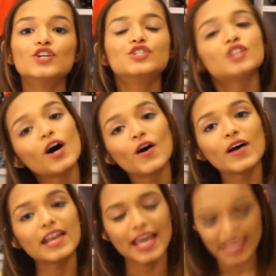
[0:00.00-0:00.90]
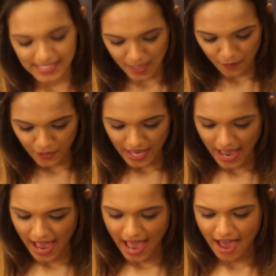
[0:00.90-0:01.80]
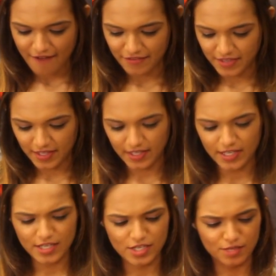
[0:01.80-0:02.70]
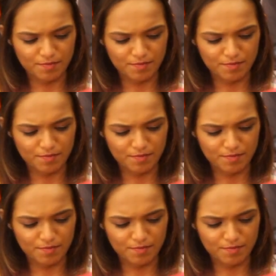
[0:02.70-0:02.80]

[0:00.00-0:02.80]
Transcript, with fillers: So next up we have this